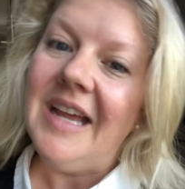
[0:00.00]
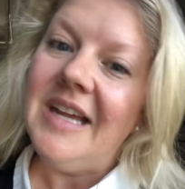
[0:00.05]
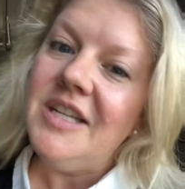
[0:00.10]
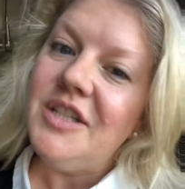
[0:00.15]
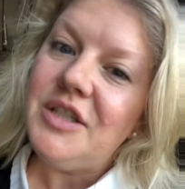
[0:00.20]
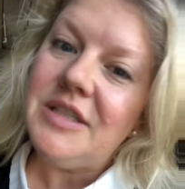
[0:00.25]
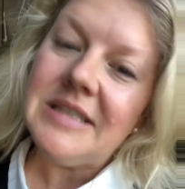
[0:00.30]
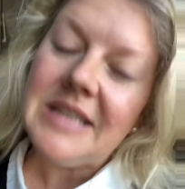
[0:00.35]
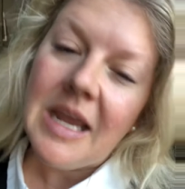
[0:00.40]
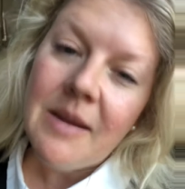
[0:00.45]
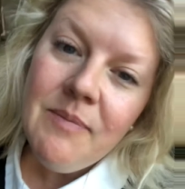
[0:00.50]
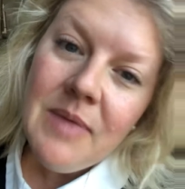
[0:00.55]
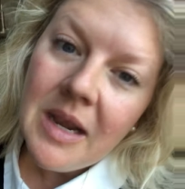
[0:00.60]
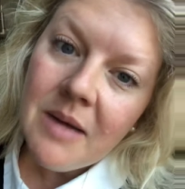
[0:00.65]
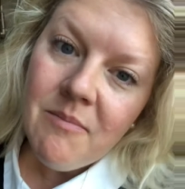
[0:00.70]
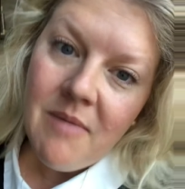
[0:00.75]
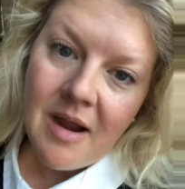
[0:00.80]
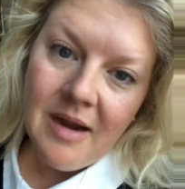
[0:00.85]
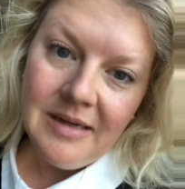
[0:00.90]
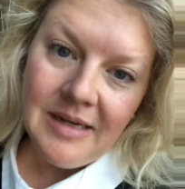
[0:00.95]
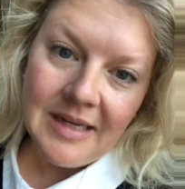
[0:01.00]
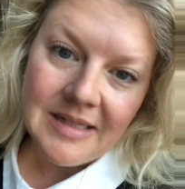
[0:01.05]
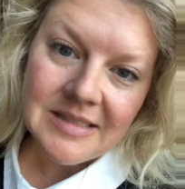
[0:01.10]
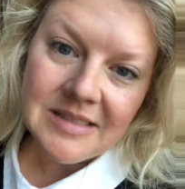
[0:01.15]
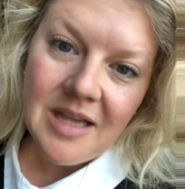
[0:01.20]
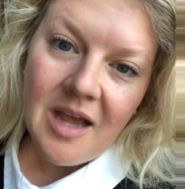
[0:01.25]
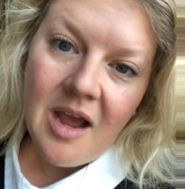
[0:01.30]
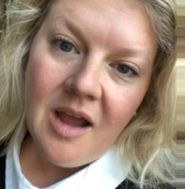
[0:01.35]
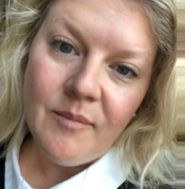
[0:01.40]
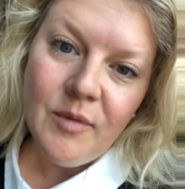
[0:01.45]
Just keep that in mind next
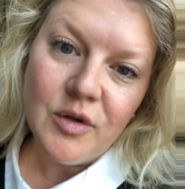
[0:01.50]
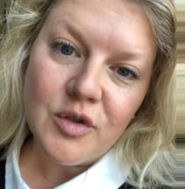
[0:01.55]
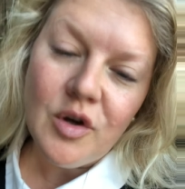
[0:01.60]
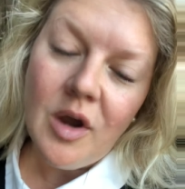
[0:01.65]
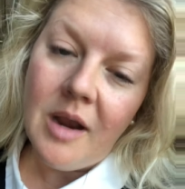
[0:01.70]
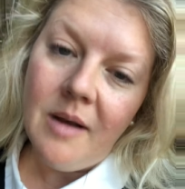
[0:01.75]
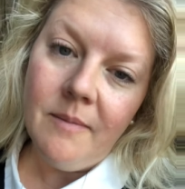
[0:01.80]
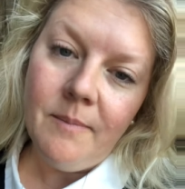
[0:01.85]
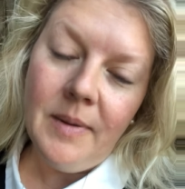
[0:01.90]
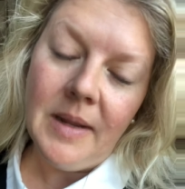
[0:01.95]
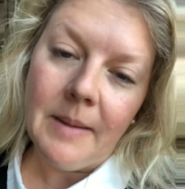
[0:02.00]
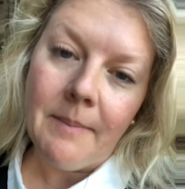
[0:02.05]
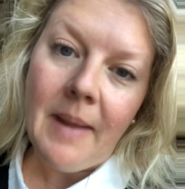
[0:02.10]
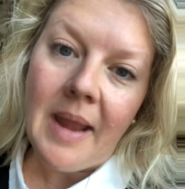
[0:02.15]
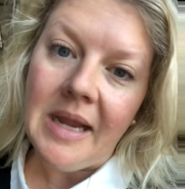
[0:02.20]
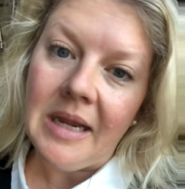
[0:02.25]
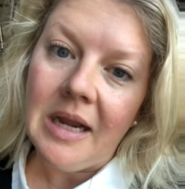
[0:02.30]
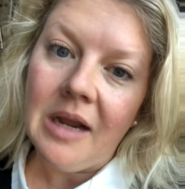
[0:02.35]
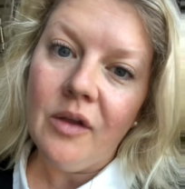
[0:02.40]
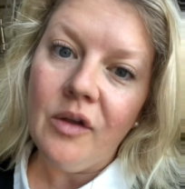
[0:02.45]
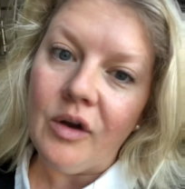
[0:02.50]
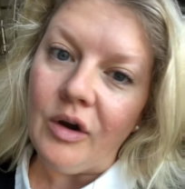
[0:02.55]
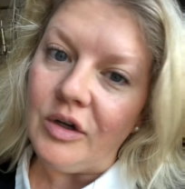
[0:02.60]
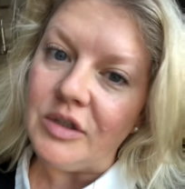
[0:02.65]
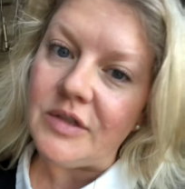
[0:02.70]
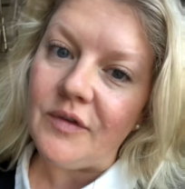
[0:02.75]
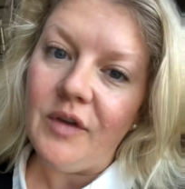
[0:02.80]
time you're trying to pick paint colors.